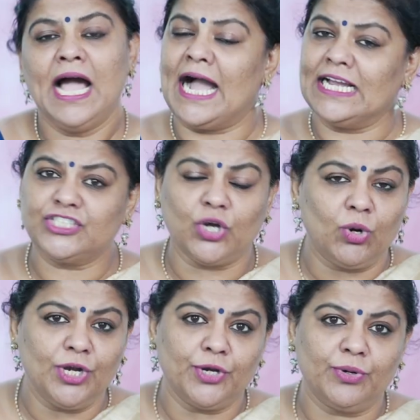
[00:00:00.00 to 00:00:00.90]
I
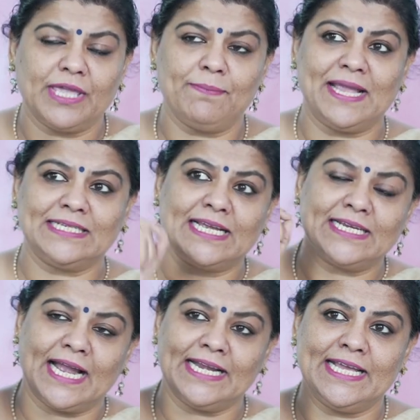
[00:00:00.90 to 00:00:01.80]
told you he maintained
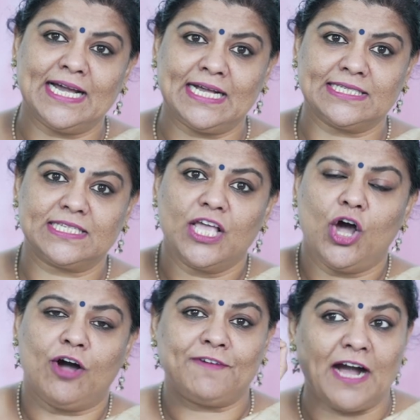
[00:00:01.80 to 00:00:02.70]
ideas
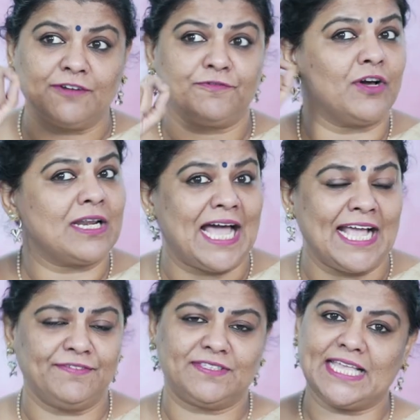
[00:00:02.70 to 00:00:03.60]
of art for
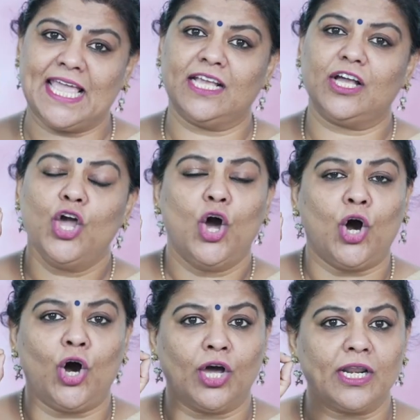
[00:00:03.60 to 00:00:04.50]
life's sake,
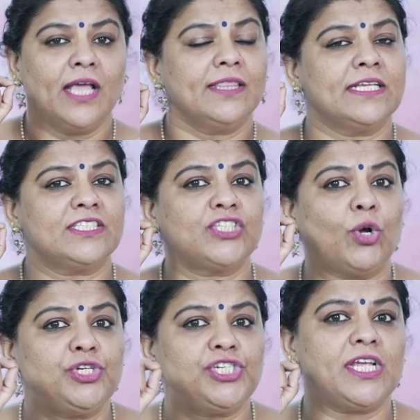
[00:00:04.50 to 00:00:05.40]
or the
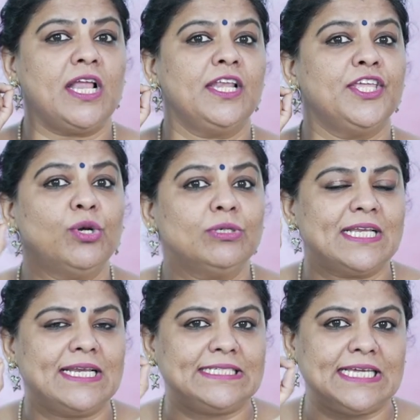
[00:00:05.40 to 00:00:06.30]
social
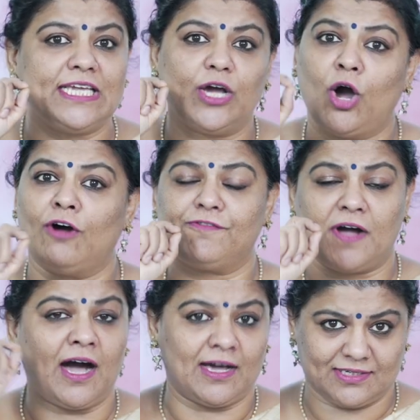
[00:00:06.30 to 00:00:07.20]
utility of
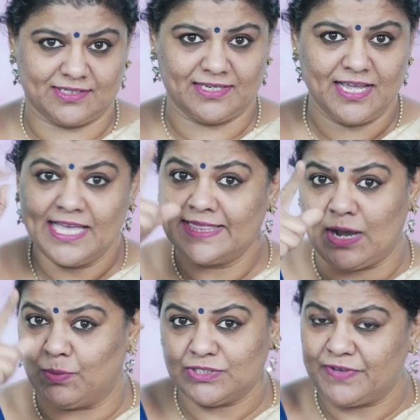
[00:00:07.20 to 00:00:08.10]
art.
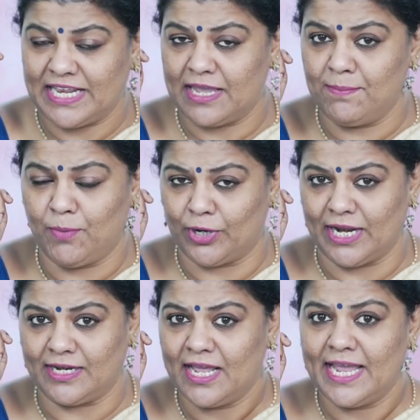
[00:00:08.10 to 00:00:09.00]
That was very
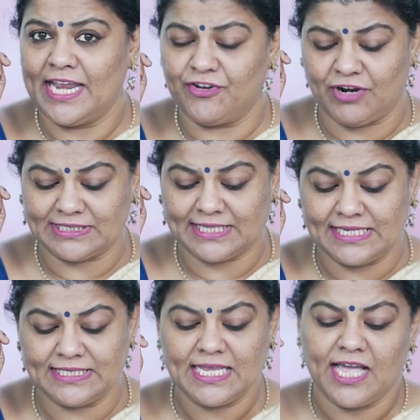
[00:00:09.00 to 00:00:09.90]
important in
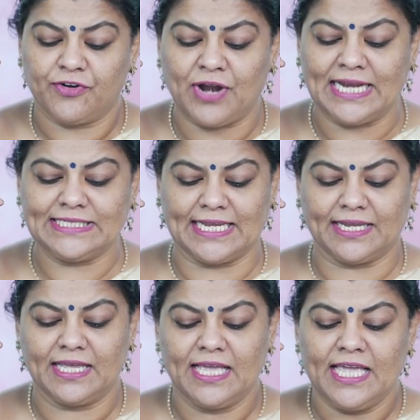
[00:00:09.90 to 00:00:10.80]
Ruskin's
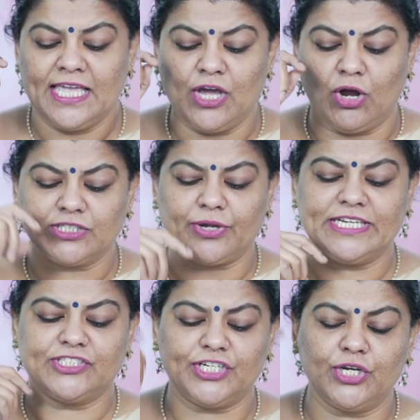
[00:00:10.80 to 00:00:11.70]
writing. He also
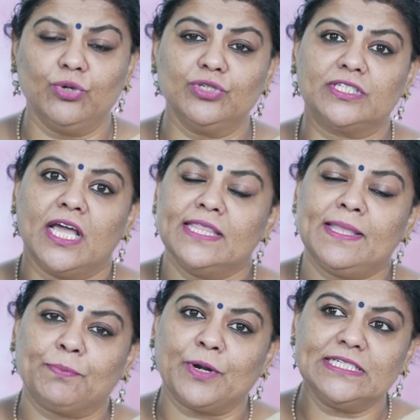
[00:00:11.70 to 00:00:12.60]
introduced
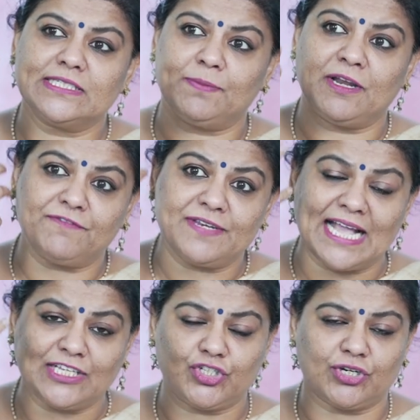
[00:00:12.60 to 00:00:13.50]
the principle of
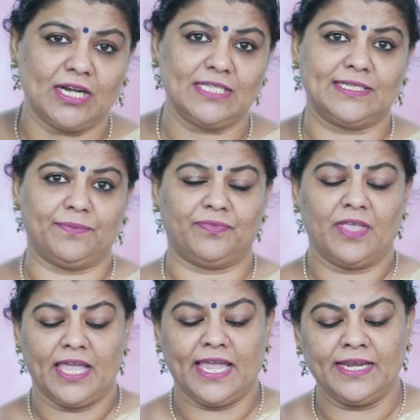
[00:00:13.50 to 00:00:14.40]
naturalism
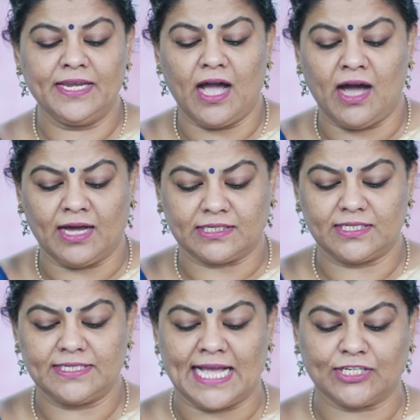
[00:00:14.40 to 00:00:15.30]
in
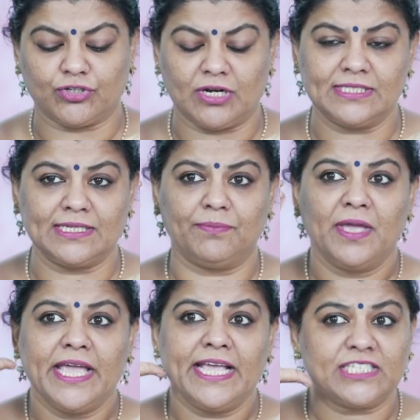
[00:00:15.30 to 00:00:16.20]
art. Naturalism
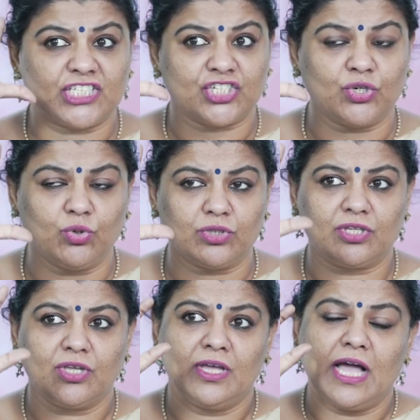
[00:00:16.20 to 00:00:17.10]
is
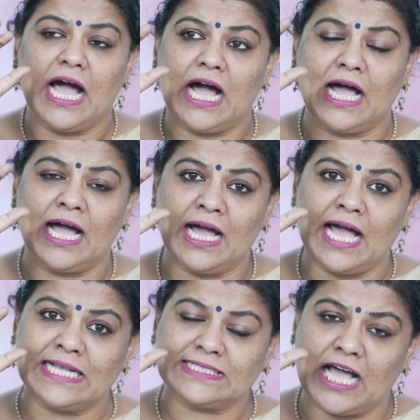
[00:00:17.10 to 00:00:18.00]
truth
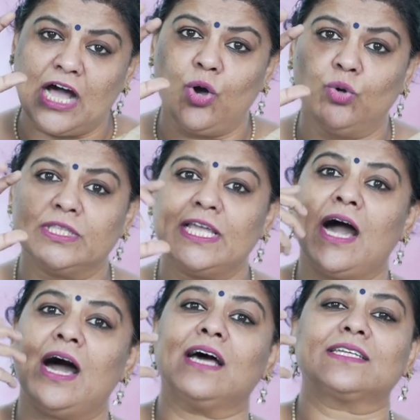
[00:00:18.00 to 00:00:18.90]
as how the
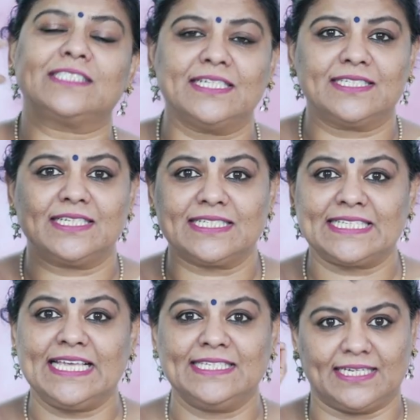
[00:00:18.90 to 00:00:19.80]
artist
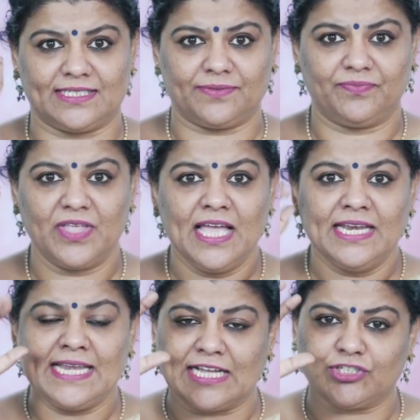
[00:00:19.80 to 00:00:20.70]
sees it.
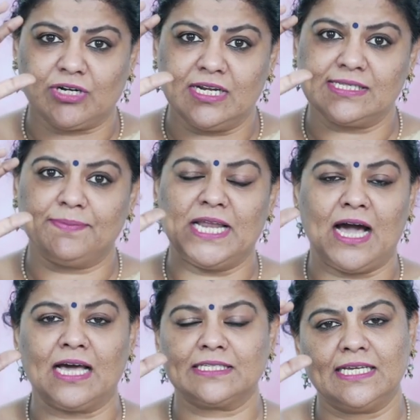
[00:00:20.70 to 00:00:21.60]
Naturalism in
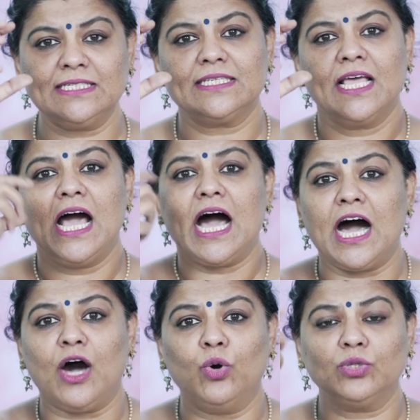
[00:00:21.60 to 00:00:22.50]
art is
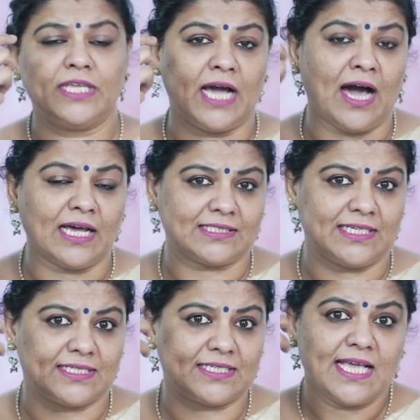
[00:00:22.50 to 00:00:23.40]
how the
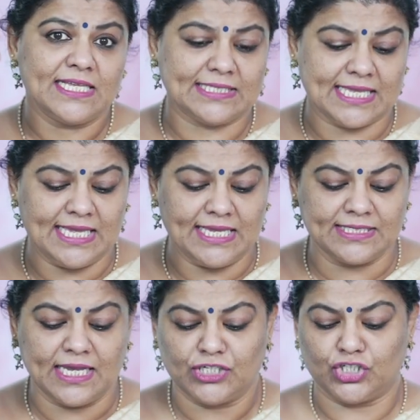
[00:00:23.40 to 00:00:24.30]
artist
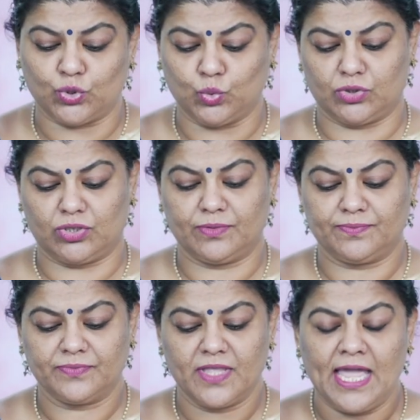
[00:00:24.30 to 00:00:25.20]
sees truth.
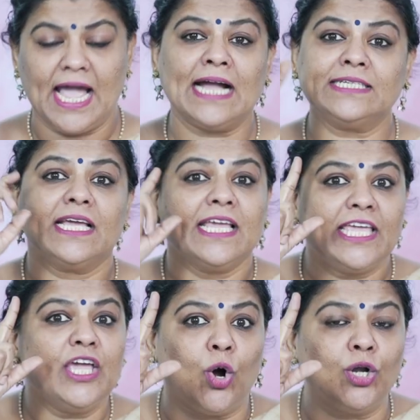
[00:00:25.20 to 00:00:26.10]
And
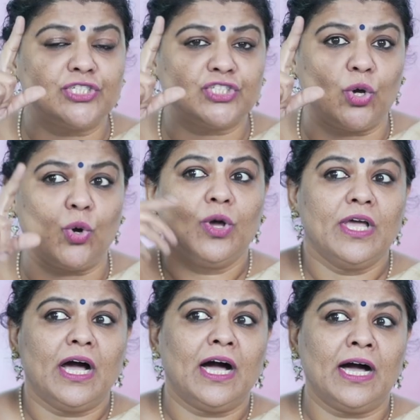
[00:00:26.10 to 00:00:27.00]
he also
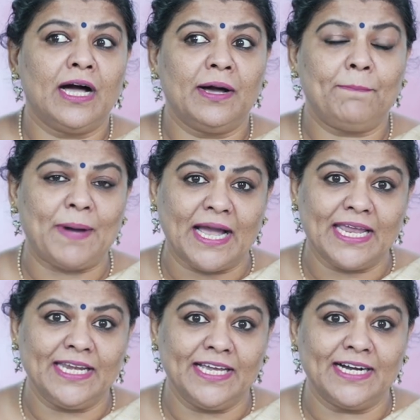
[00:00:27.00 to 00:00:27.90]

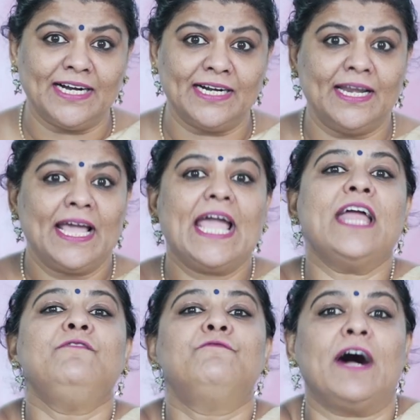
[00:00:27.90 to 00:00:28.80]
pioneered
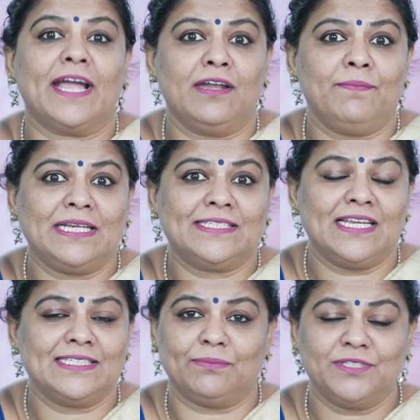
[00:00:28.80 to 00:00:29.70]

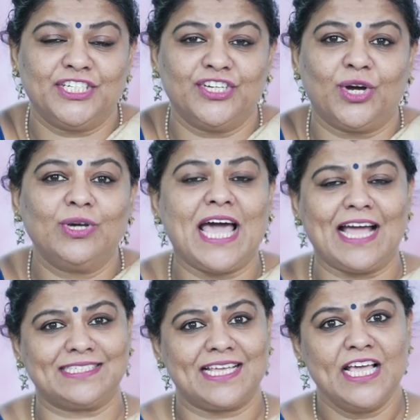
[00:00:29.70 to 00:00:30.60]
environmentalism. Did you know
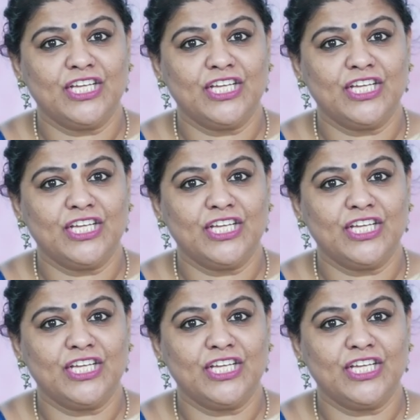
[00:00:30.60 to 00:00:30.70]
that?